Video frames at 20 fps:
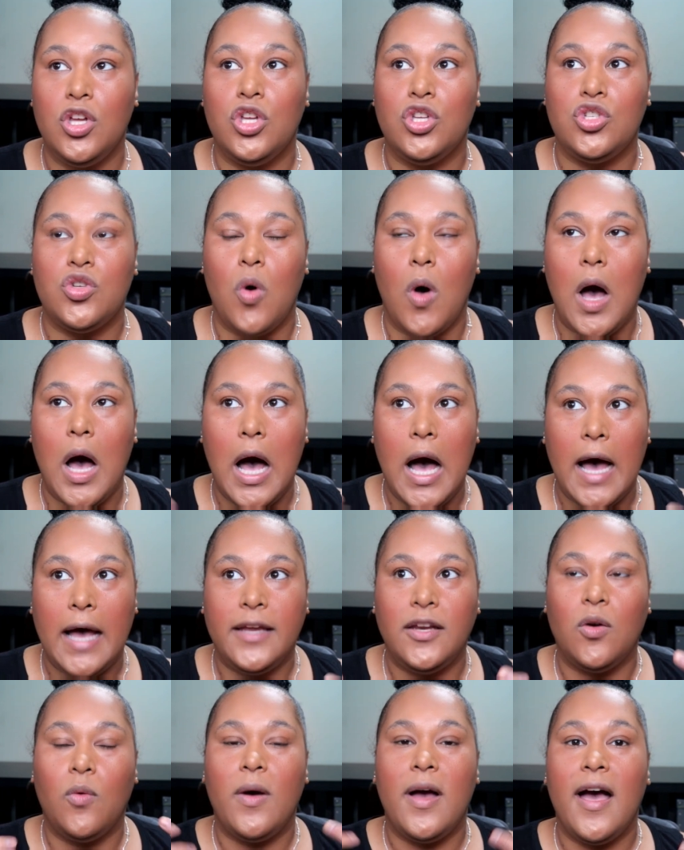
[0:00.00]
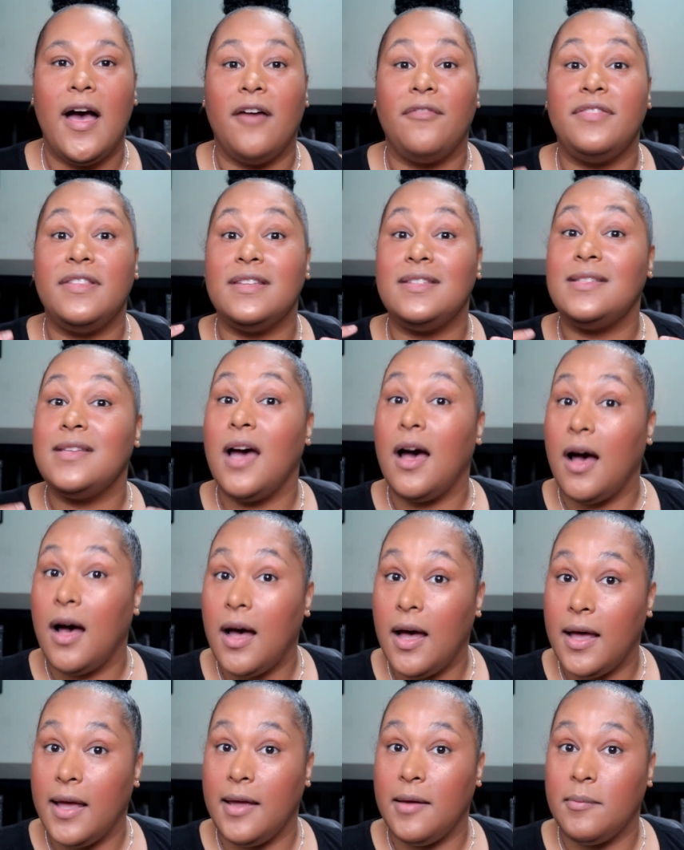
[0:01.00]
So I don't have the
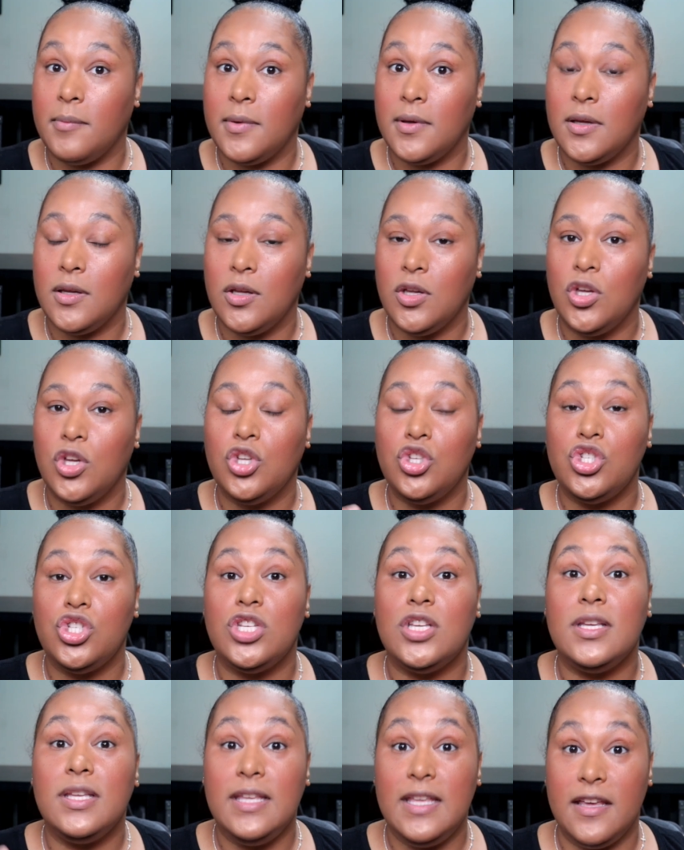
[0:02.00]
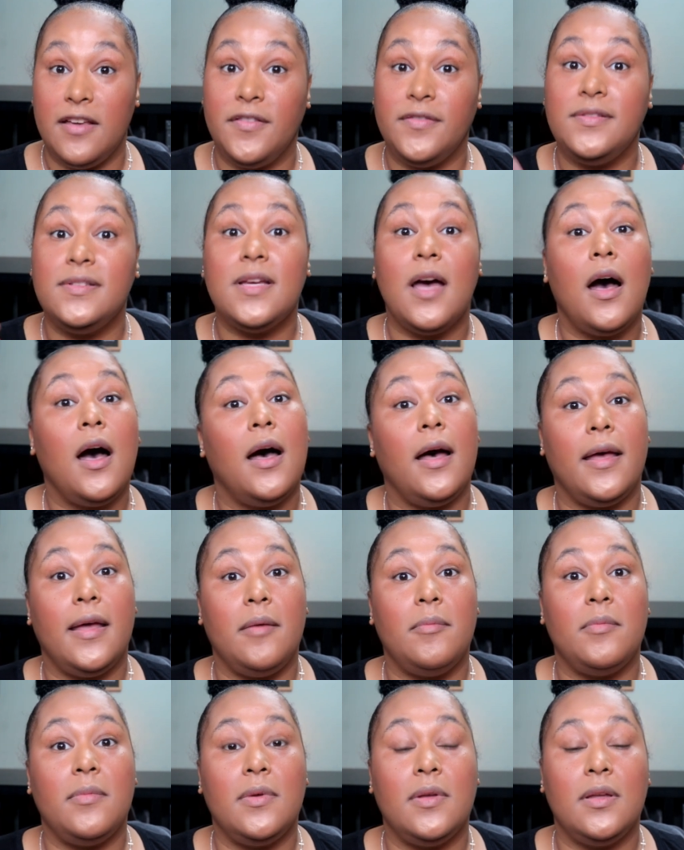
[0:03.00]
time to give
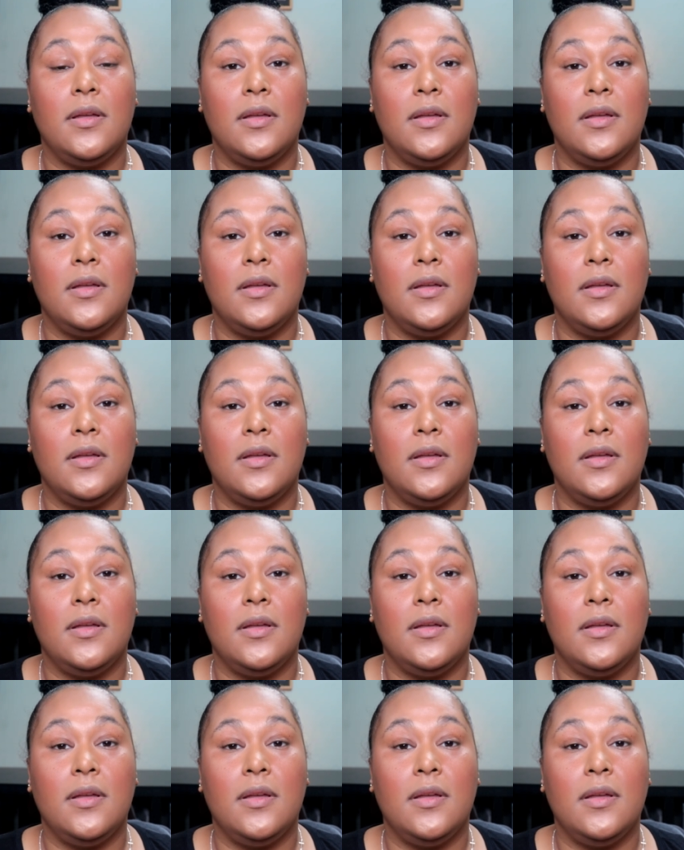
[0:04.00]
time